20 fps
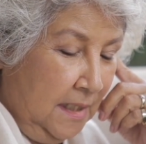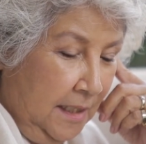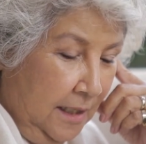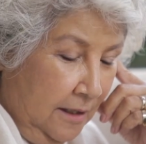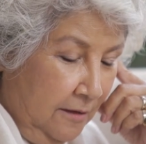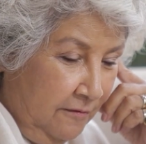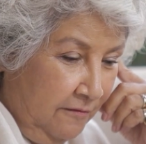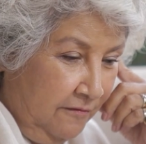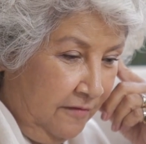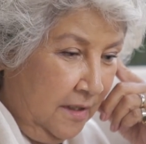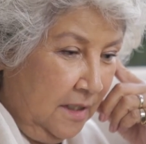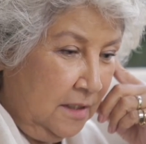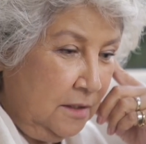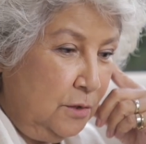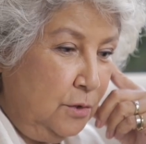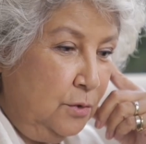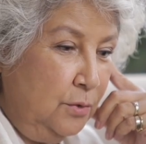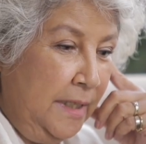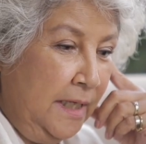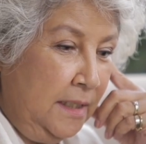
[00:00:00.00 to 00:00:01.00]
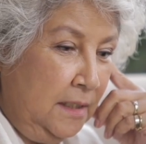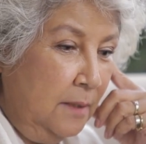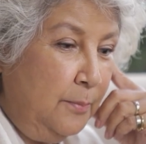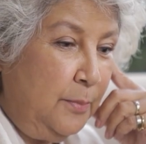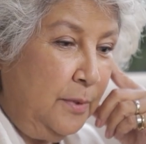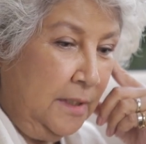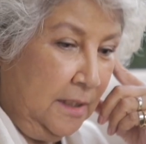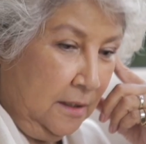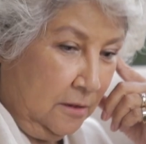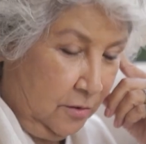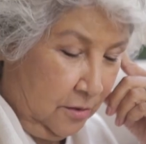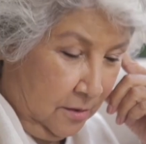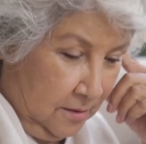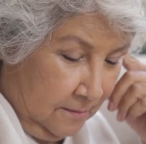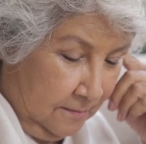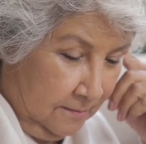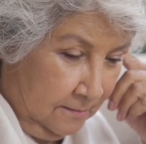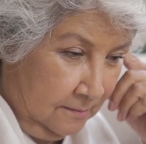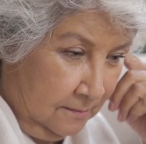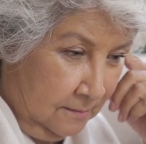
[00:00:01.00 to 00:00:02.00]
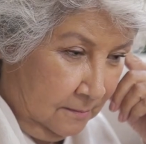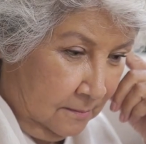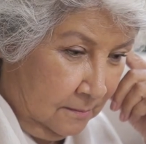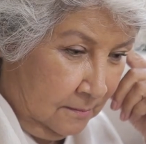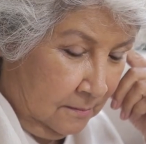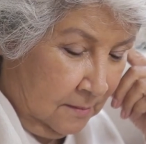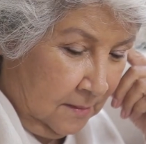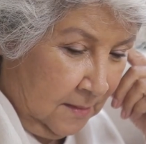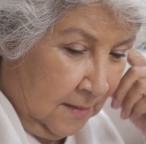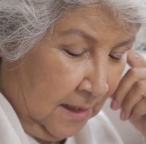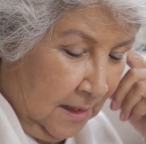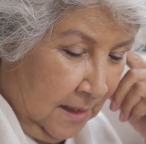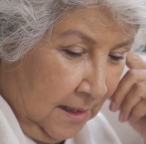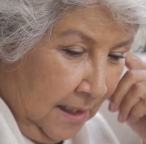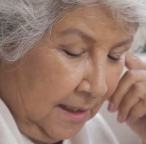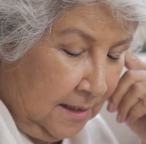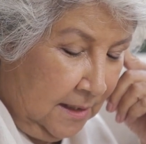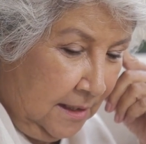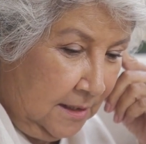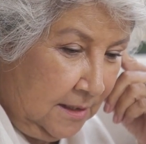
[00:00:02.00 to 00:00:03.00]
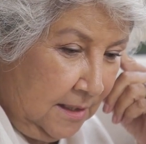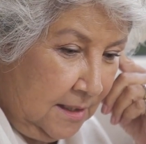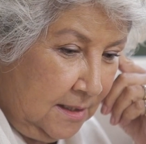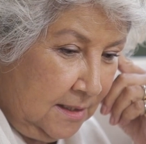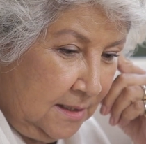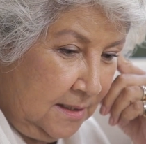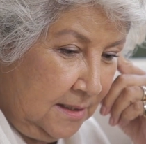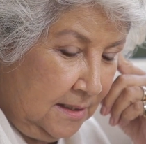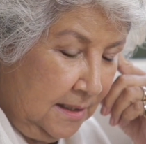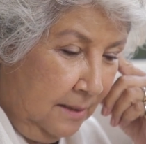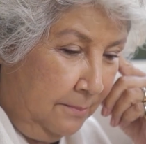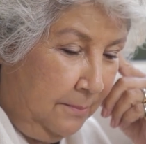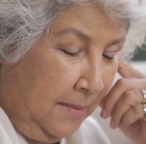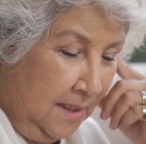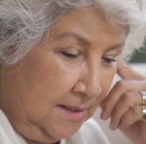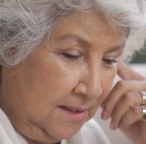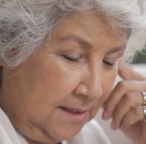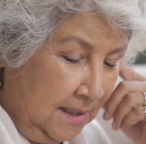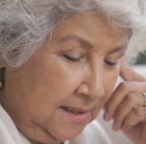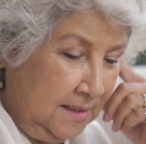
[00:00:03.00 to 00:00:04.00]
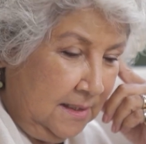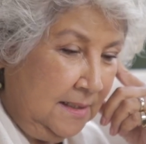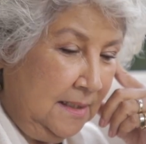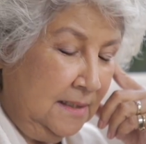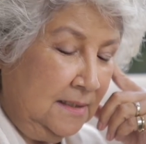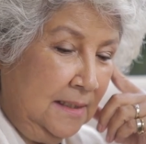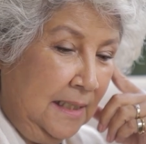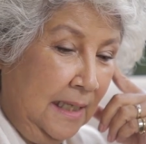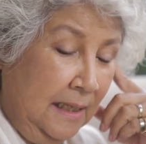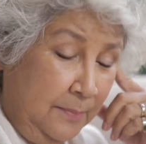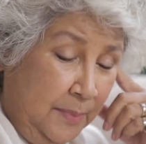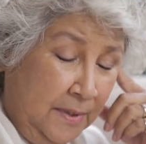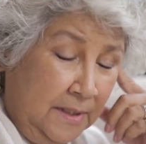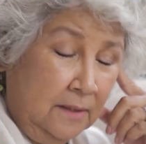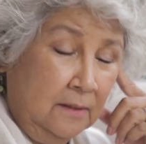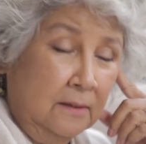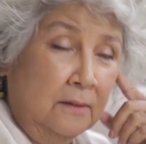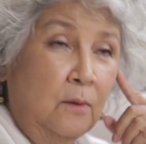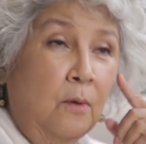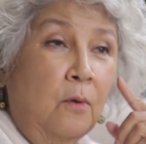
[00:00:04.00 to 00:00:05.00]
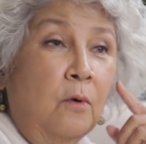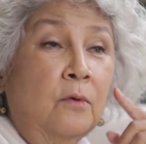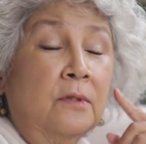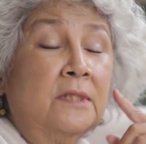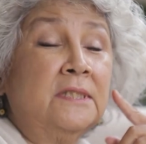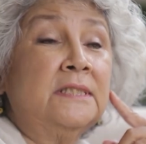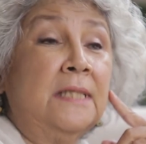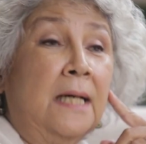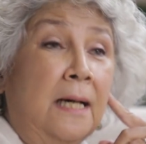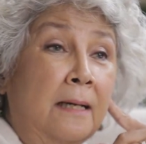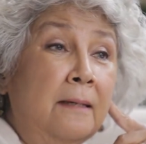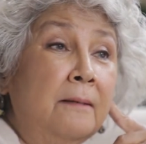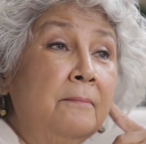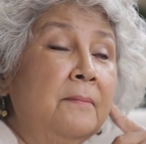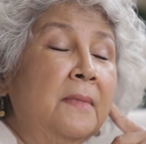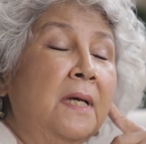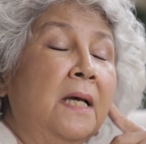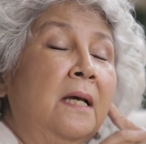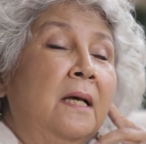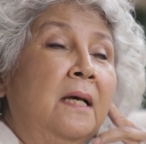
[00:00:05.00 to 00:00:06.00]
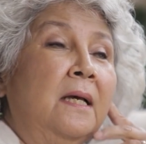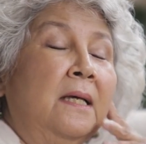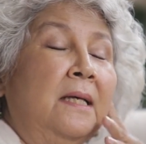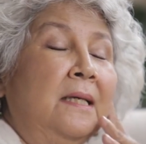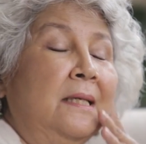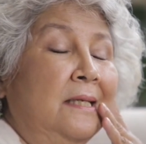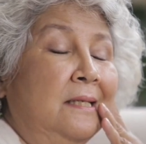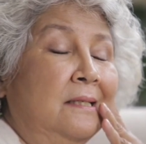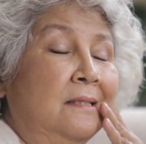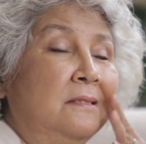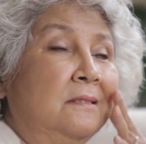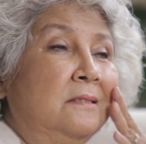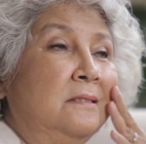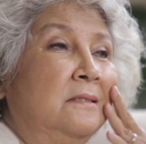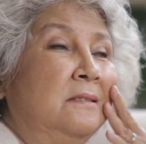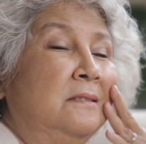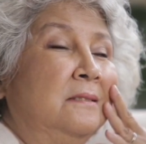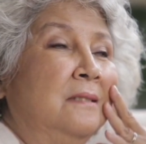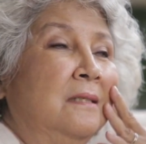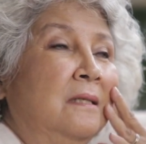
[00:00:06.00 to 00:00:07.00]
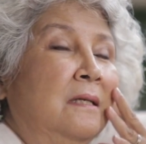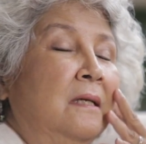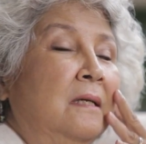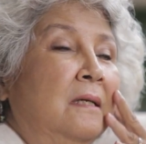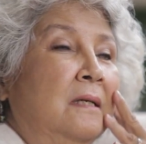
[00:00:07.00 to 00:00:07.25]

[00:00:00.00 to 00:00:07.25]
give to any production, and this is a must, and it doesn't happen all the time, is